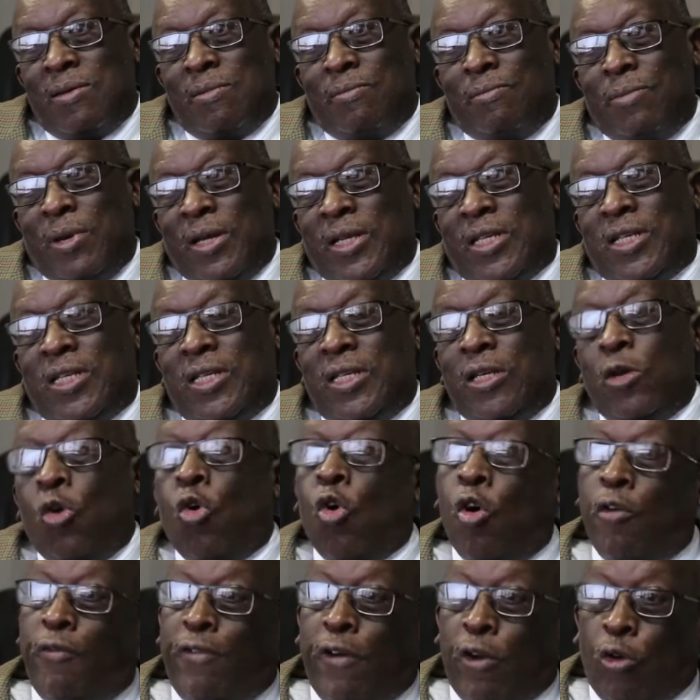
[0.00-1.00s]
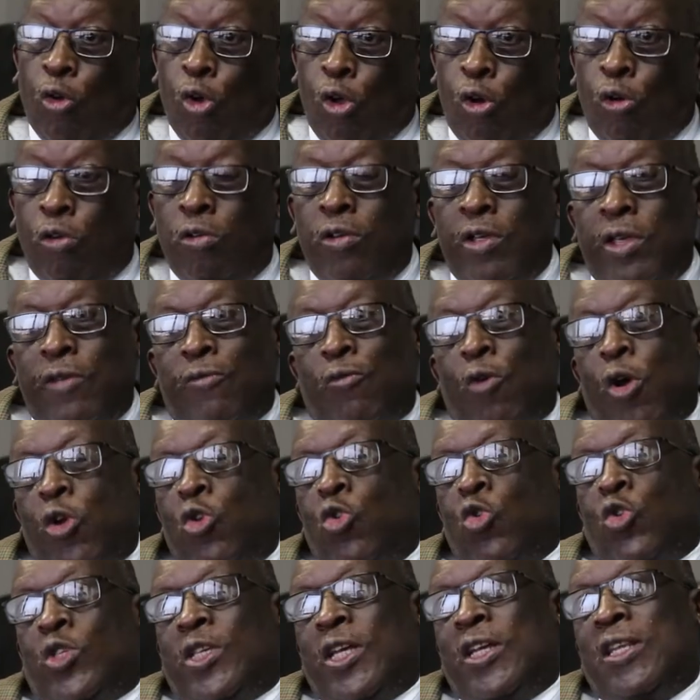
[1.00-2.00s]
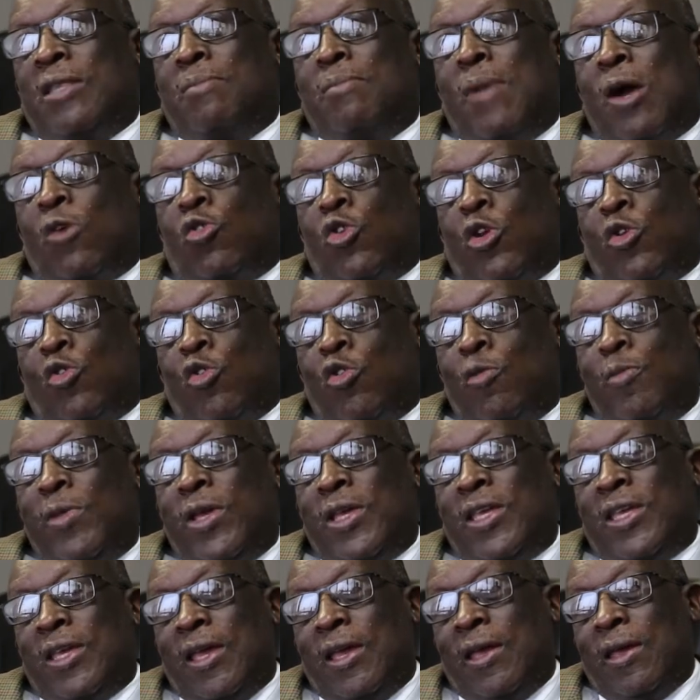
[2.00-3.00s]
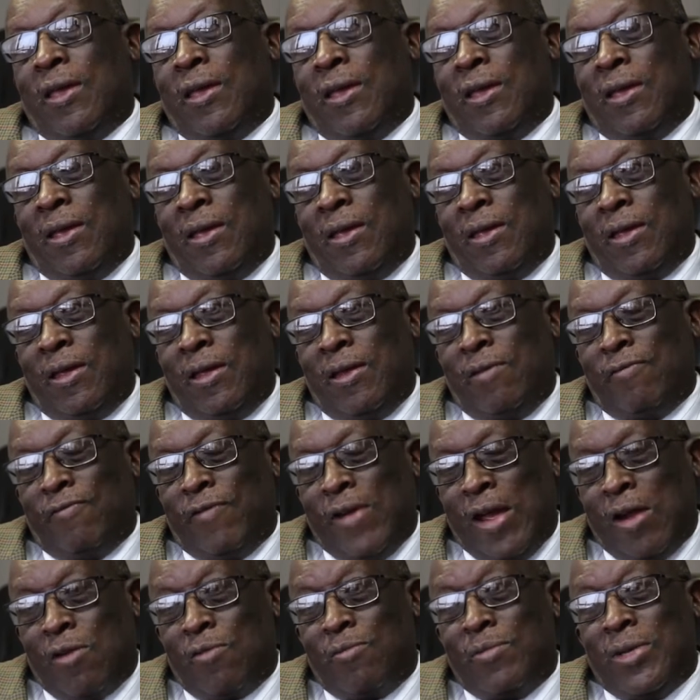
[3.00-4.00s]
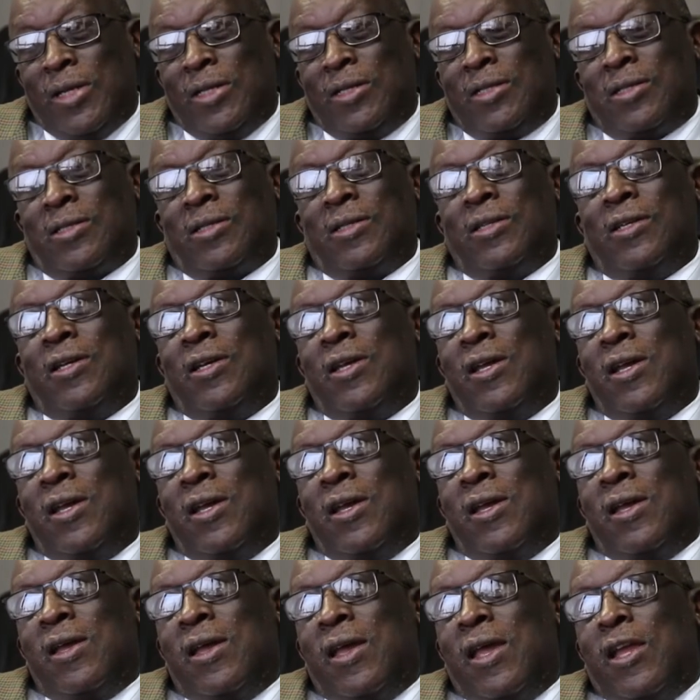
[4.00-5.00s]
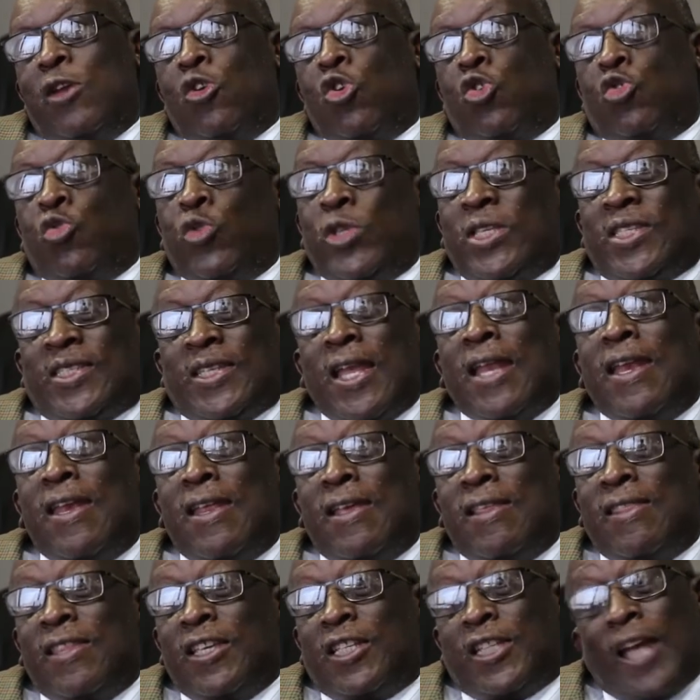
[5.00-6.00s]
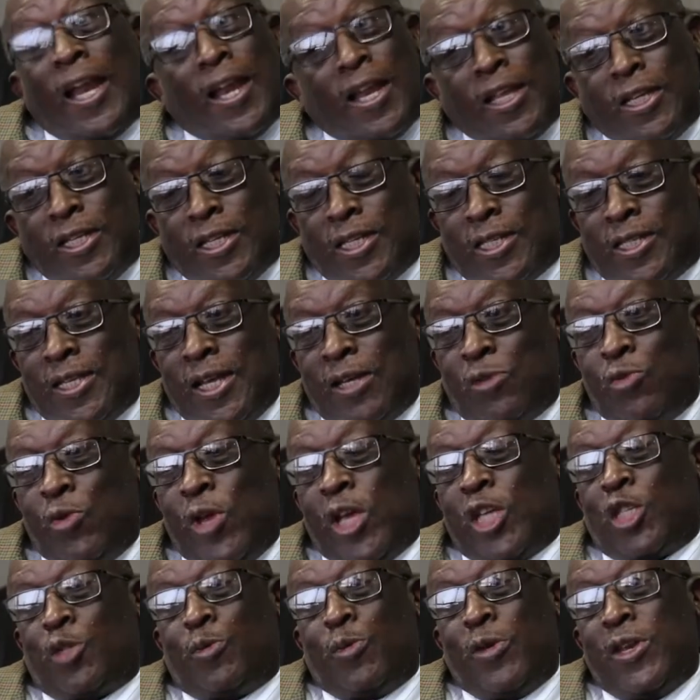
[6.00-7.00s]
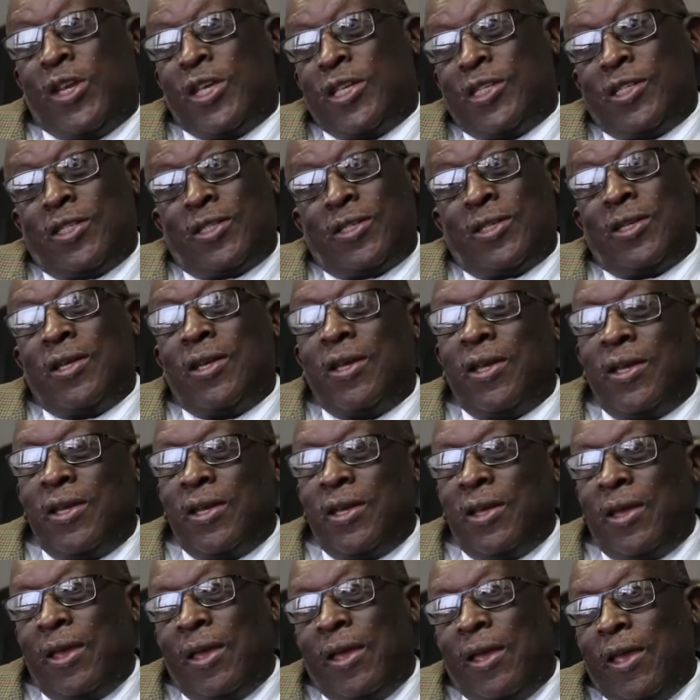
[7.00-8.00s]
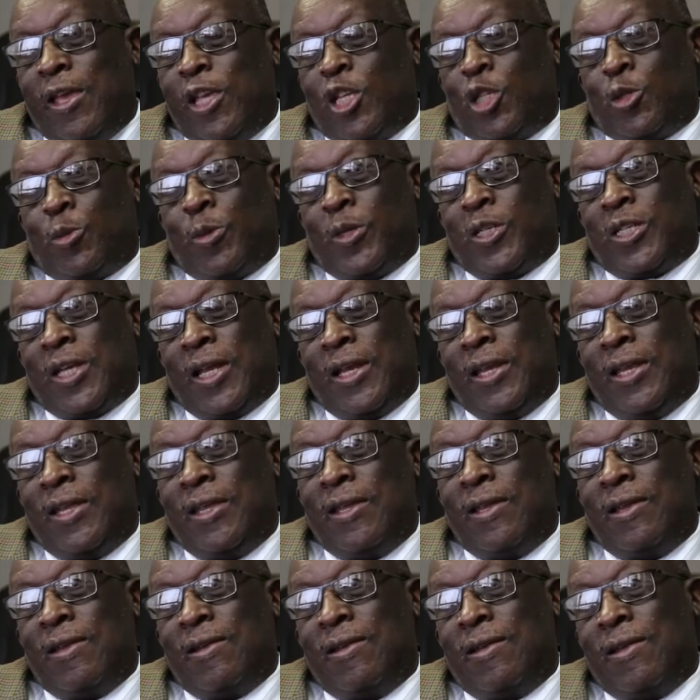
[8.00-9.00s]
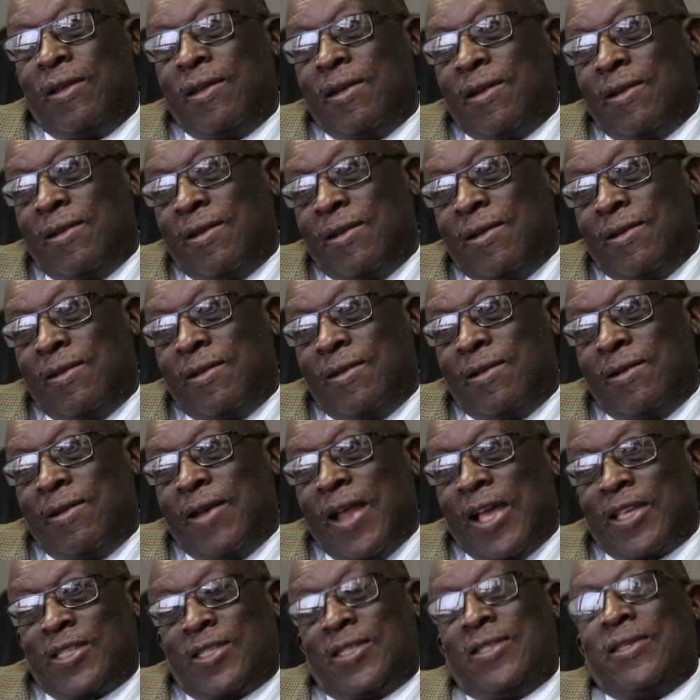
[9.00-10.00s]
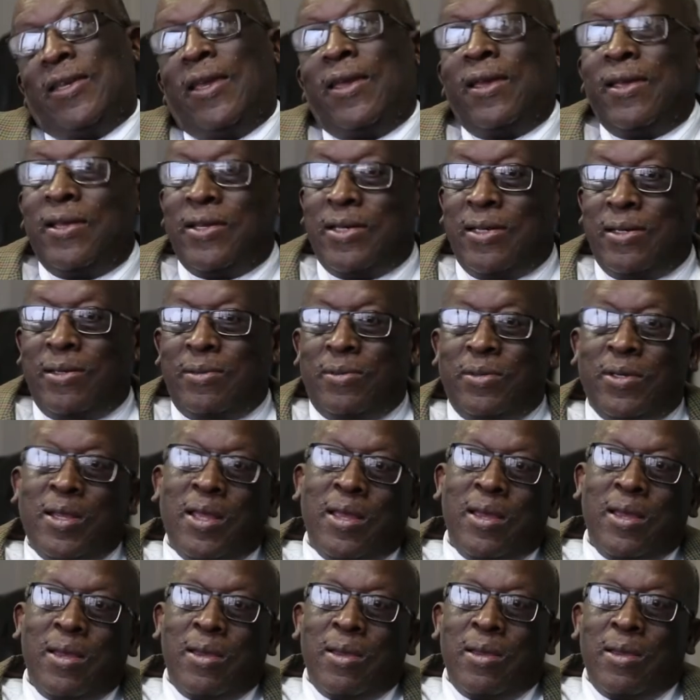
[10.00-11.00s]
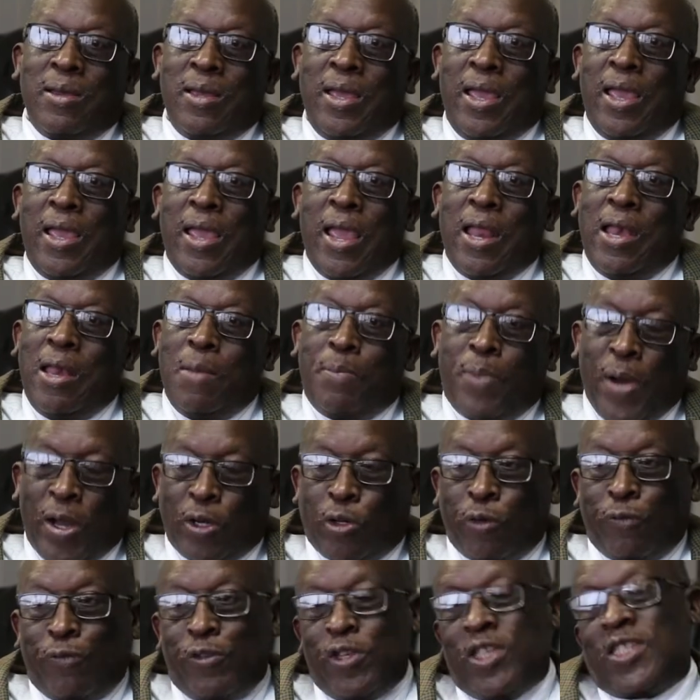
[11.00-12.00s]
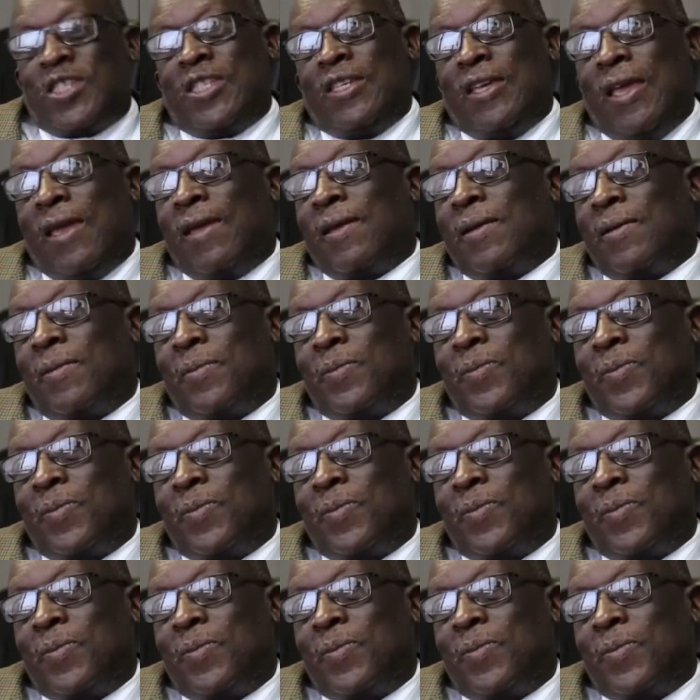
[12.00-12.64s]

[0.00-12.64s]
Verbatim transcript: But uh, overall, if one looks at the macroeconomic uh, uh environment, uh, notwithstanding the challenges that we experienced, uh, especially uh, last year and early part of this year,